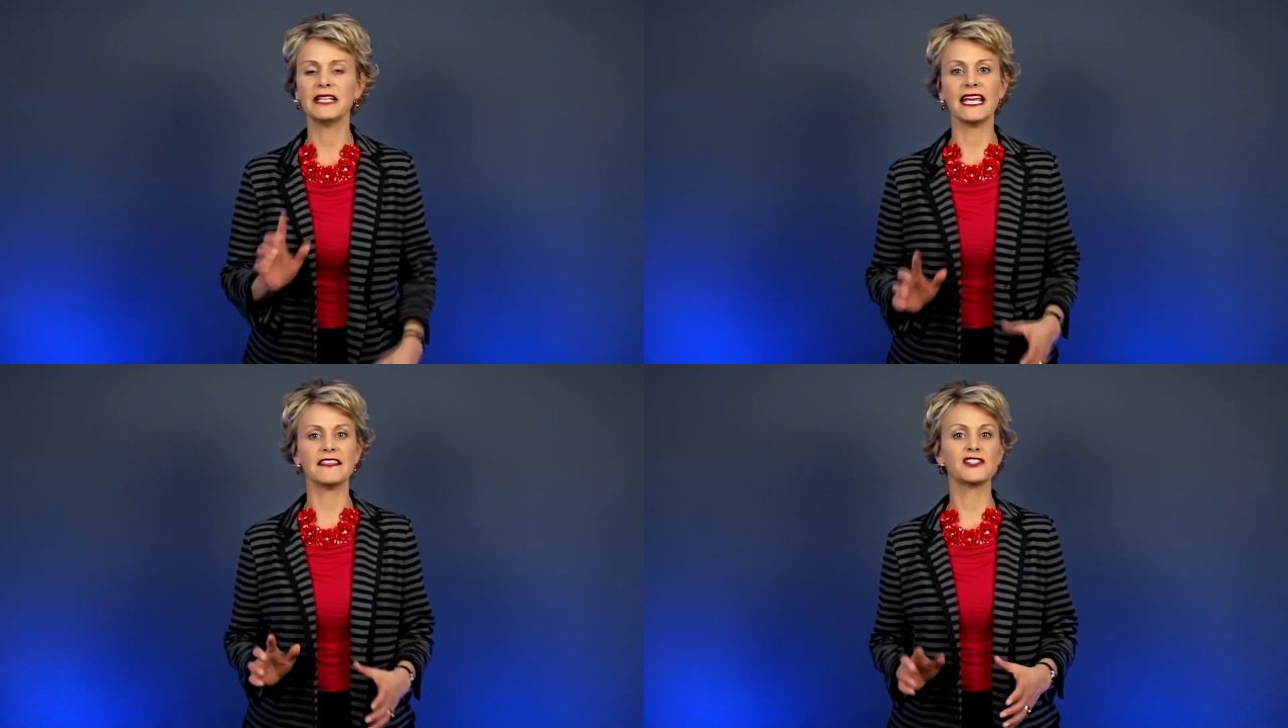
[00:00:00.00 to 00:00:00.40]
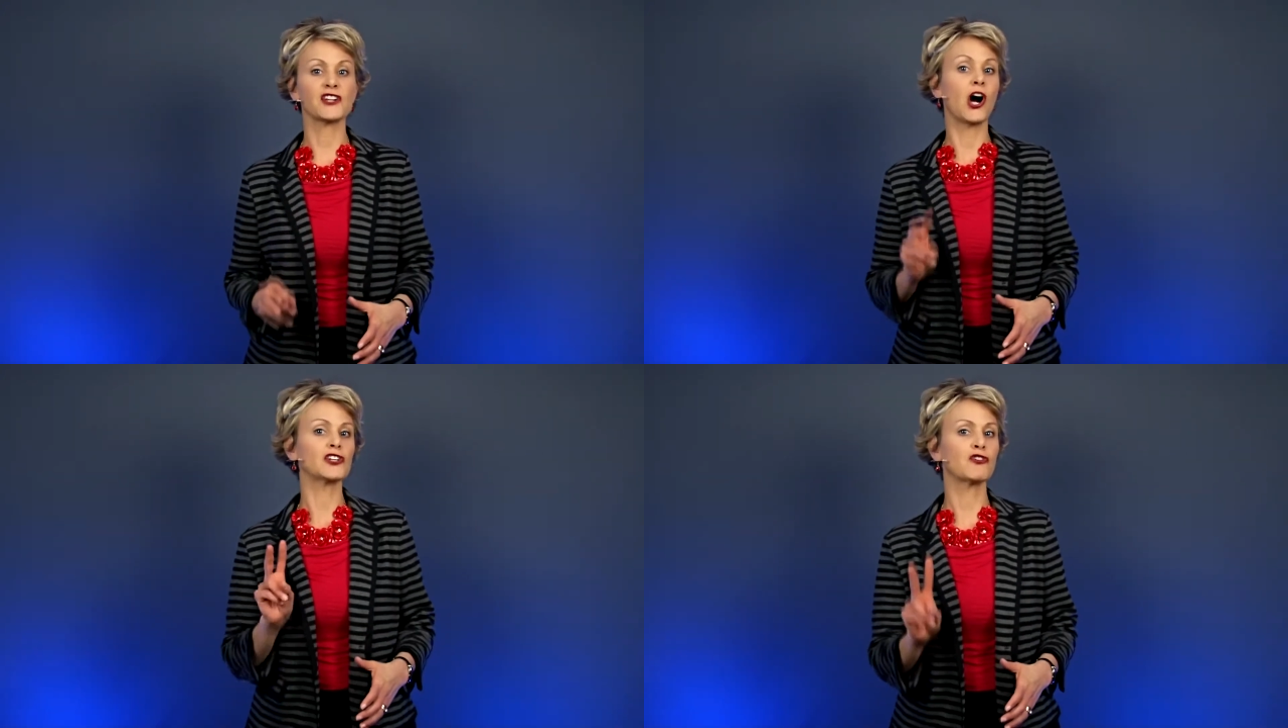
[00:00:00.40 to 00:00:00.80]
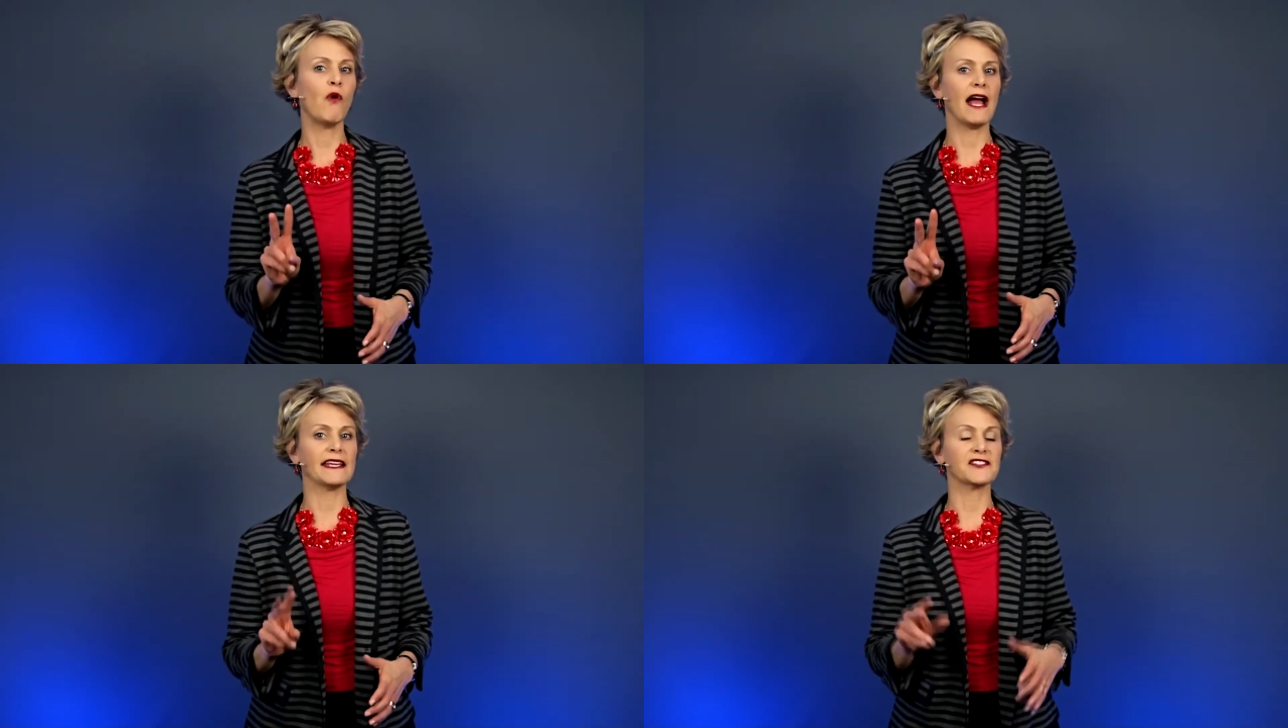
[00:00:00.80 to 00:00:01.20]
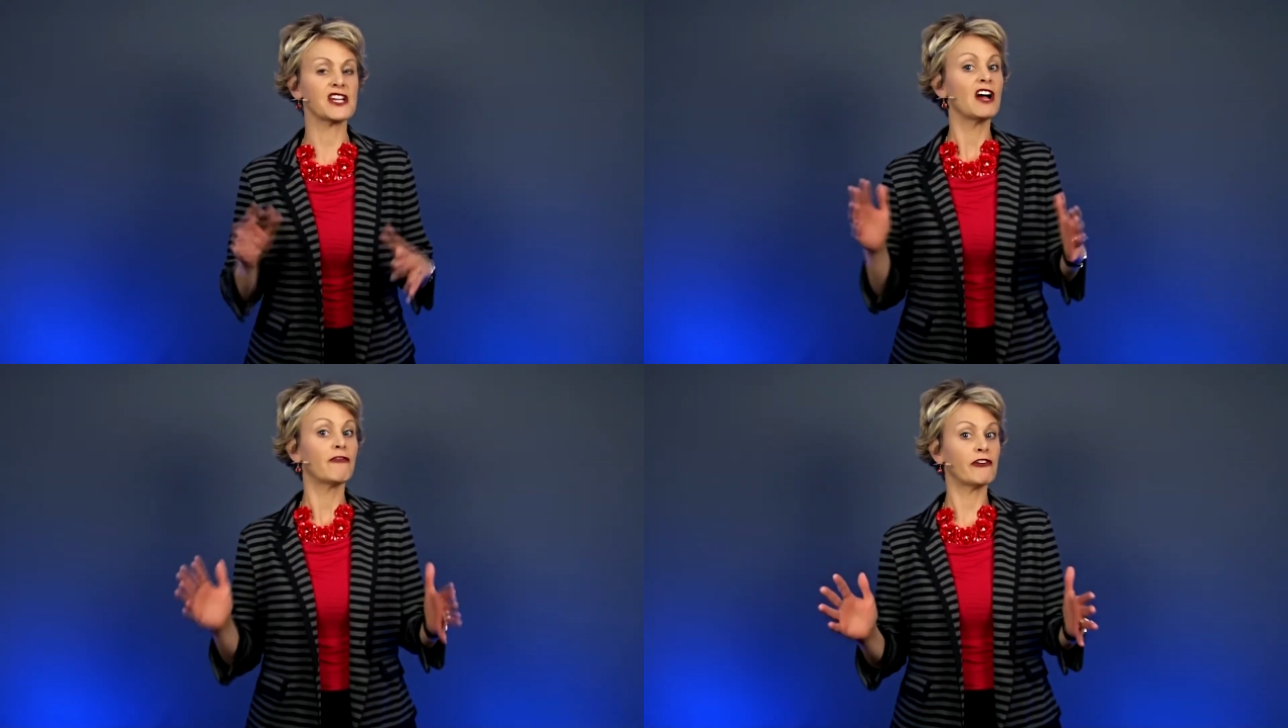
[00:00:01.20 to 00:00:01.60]
play the song twice.
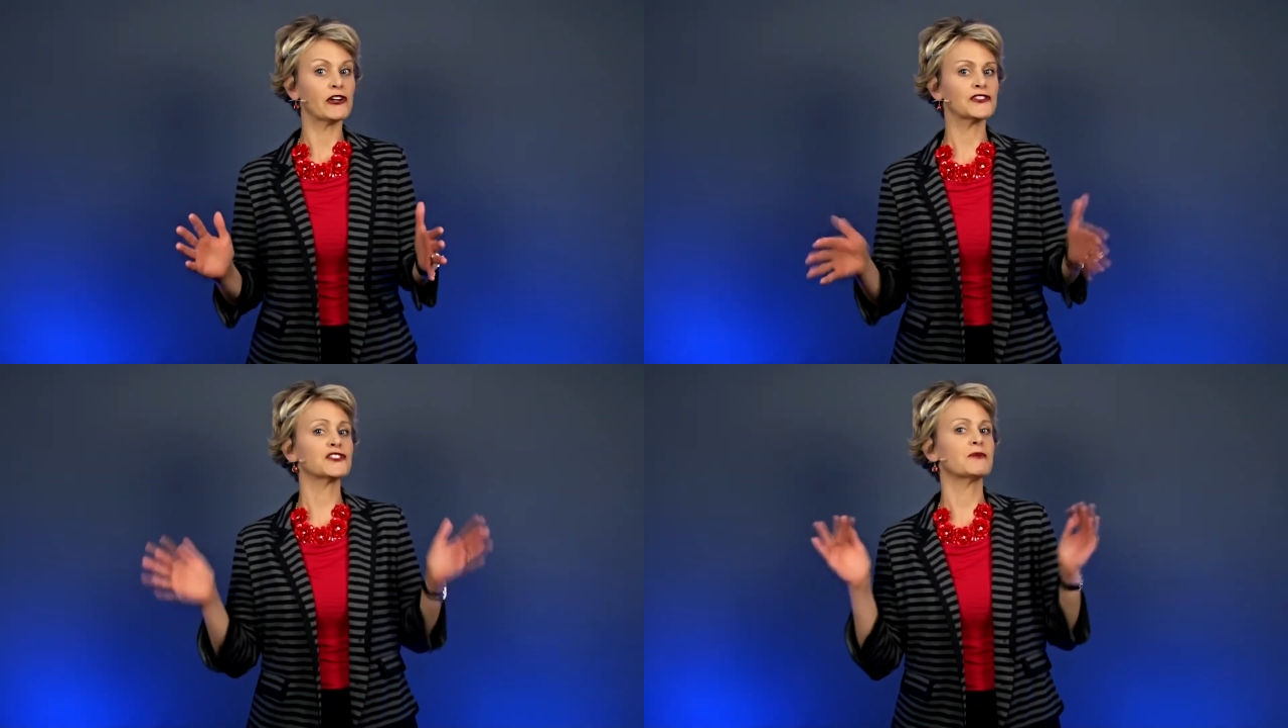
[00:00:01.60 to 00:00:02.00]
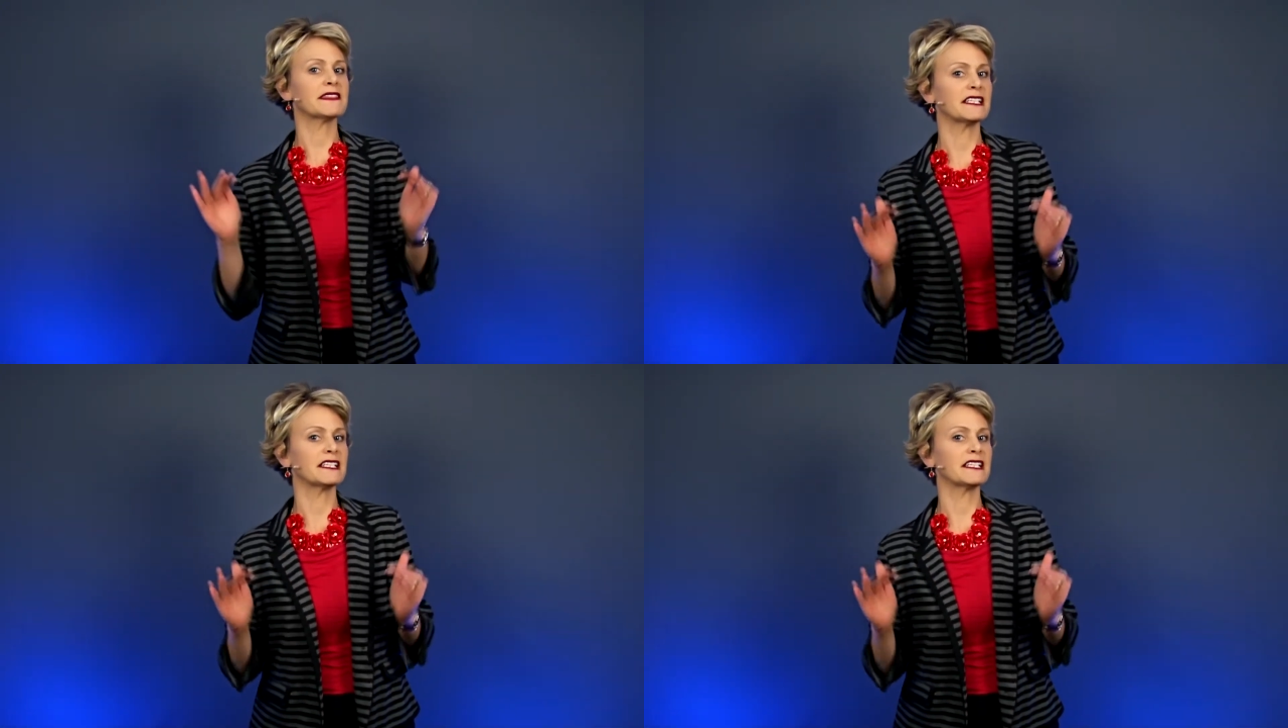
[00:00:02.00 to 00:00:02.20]
First with